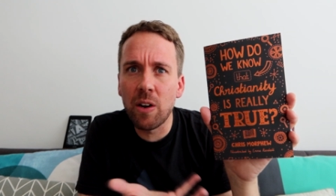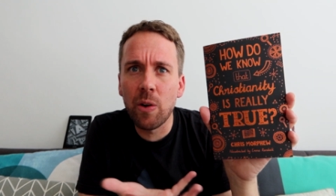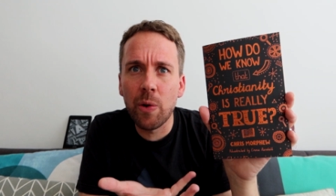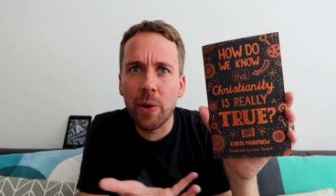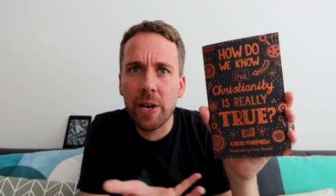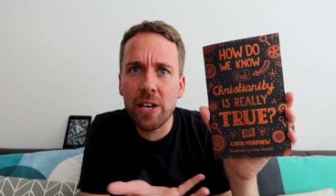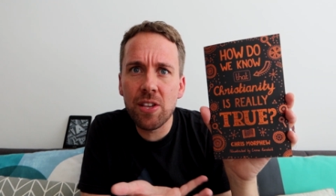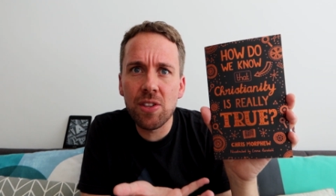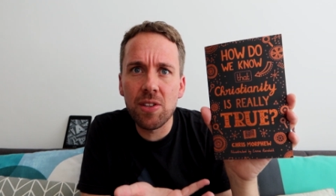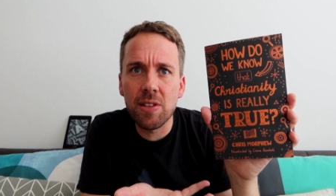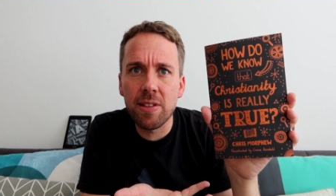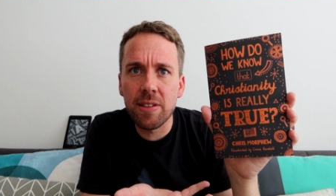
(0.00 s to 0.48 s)

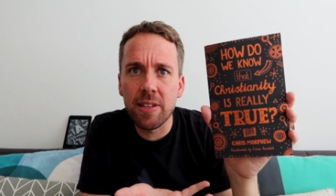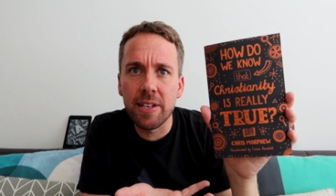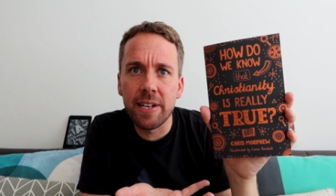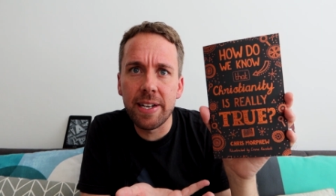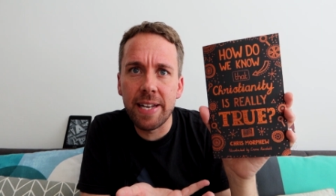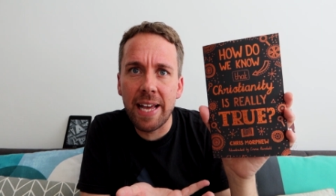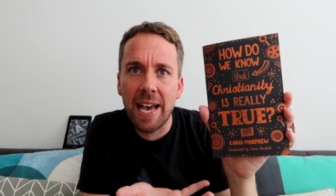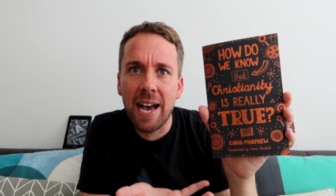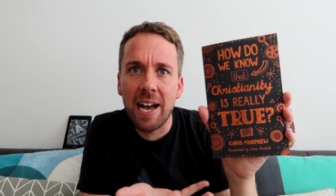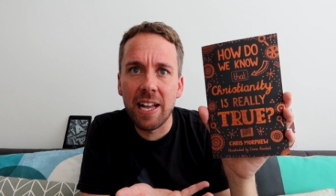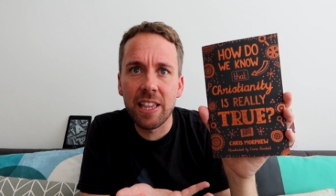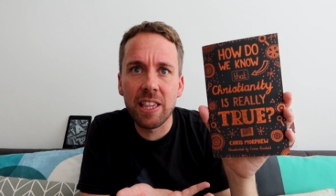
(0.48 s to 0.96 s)
questions and
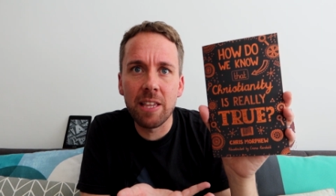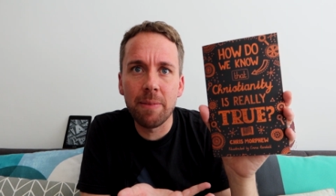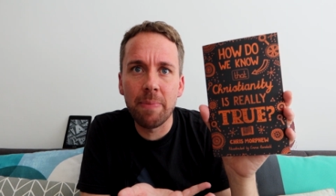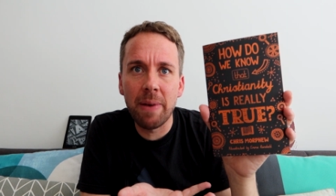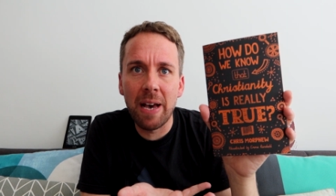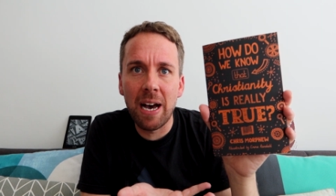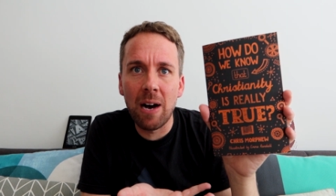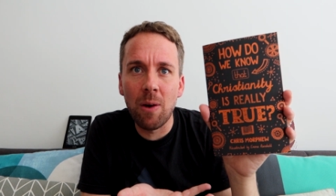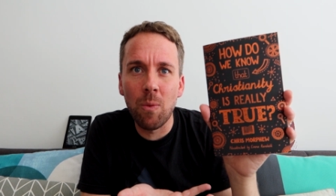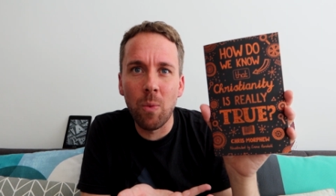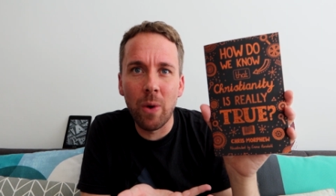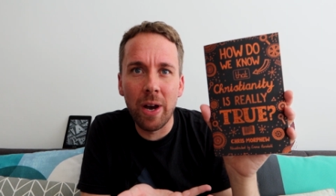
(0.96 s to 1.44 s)
doubts
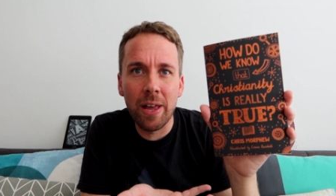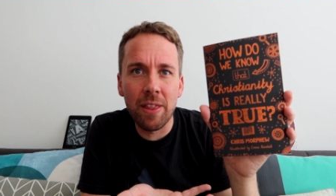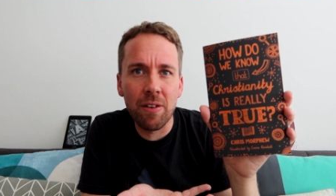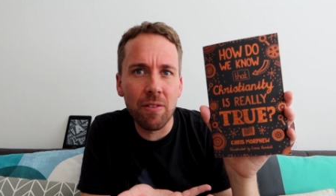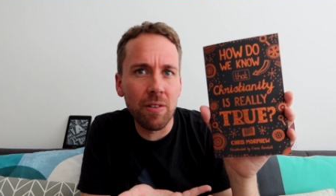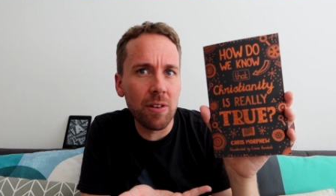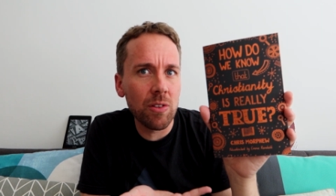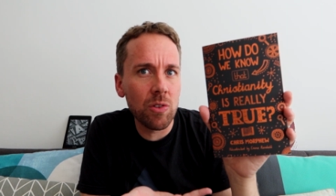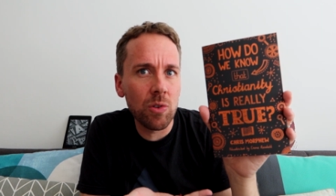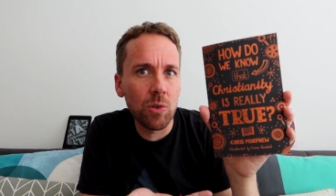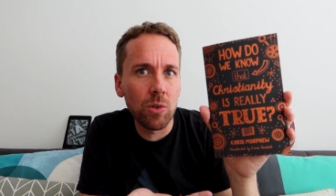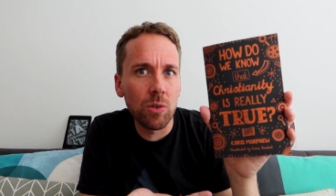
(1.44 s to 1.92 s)
about
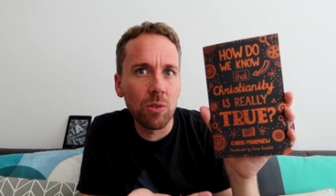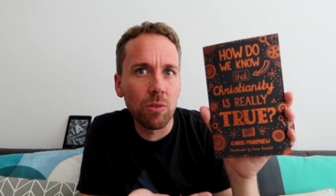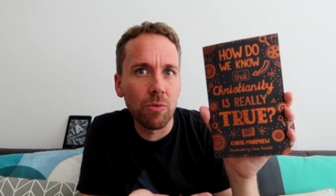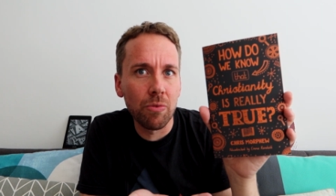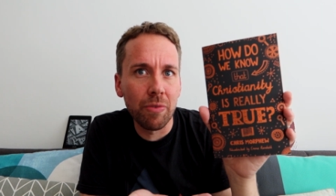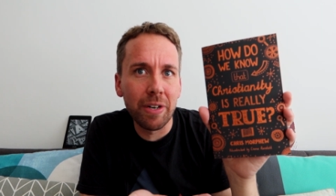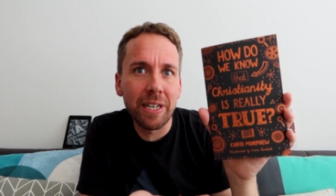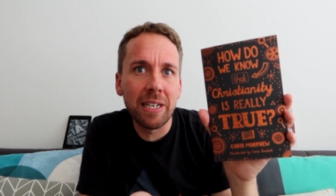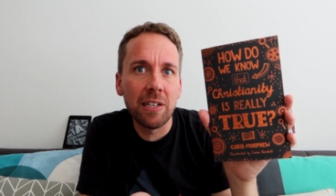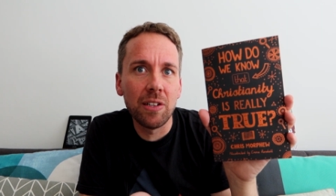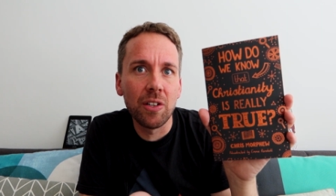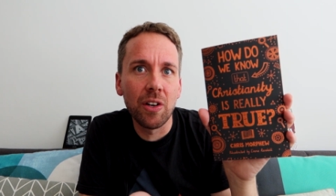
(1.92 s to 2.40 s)
whether it's all
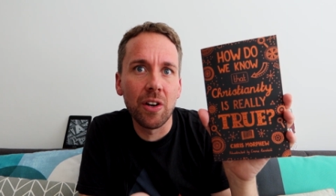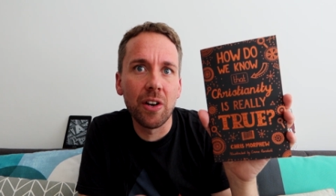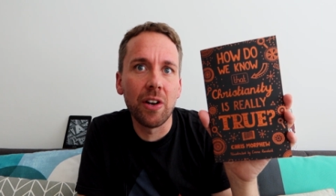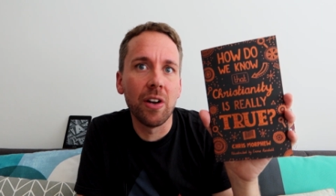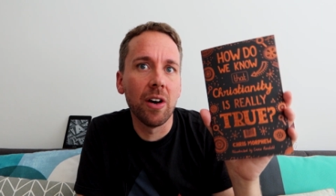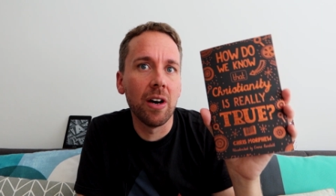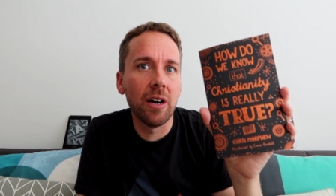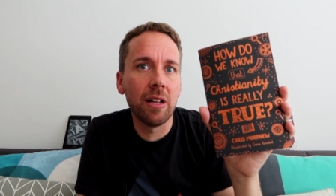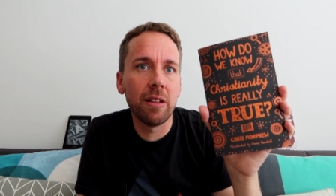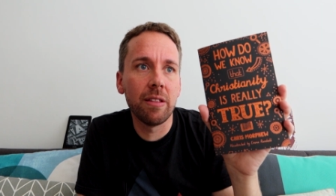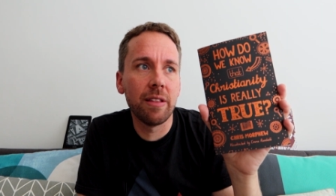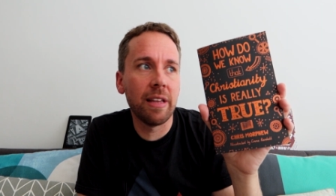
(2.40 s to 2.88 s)
real or
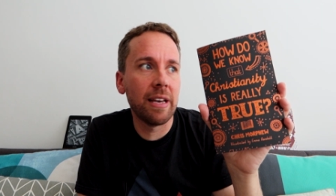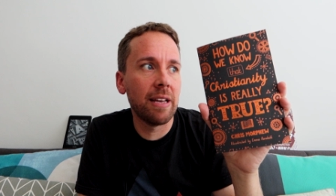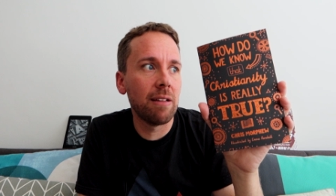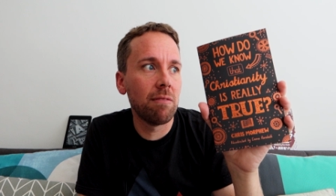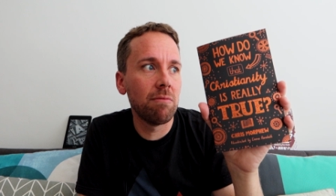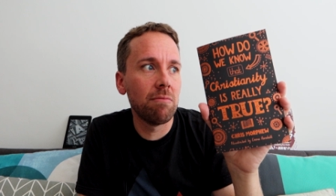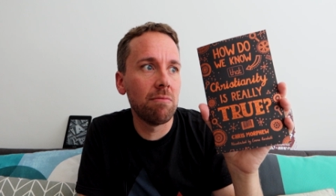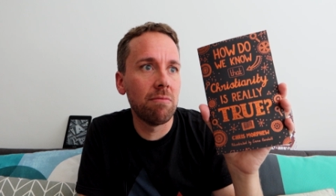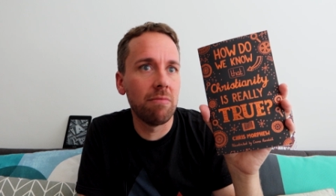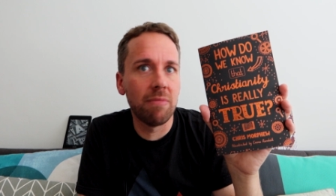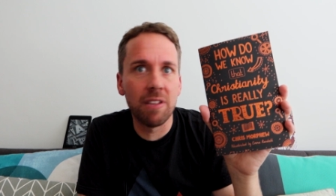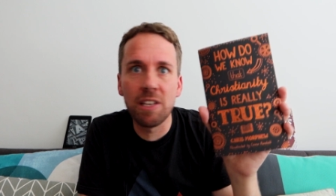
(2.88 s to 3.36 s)
not,
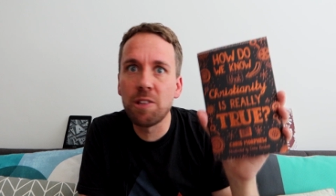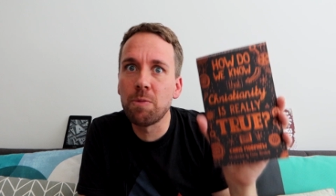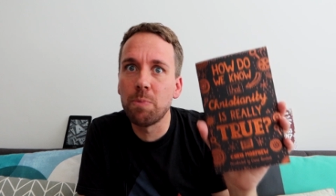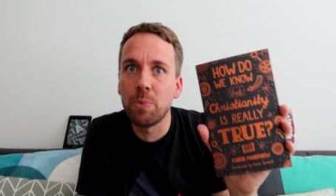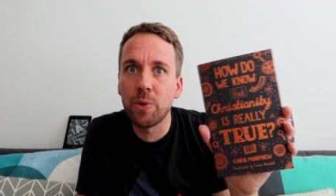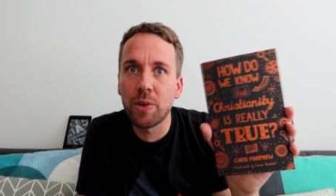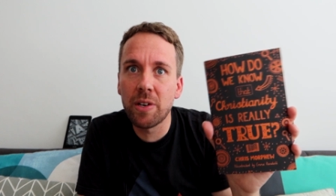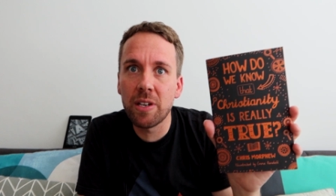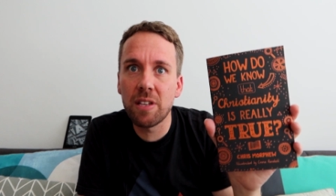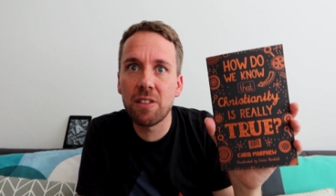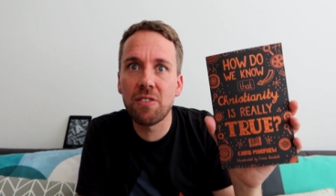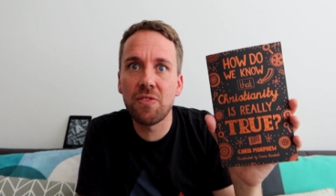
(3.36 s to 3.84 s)
then this
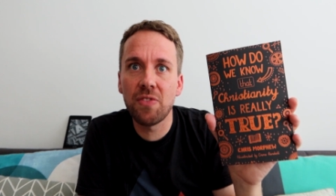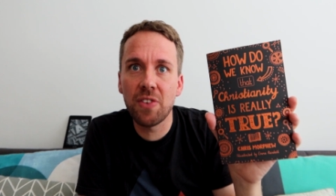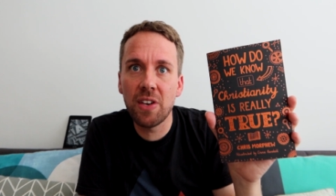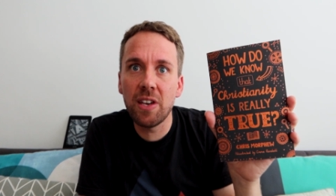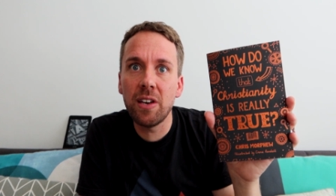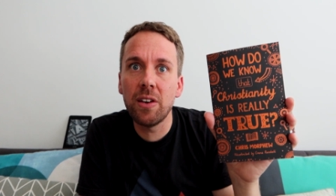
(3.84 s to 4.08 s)
book is for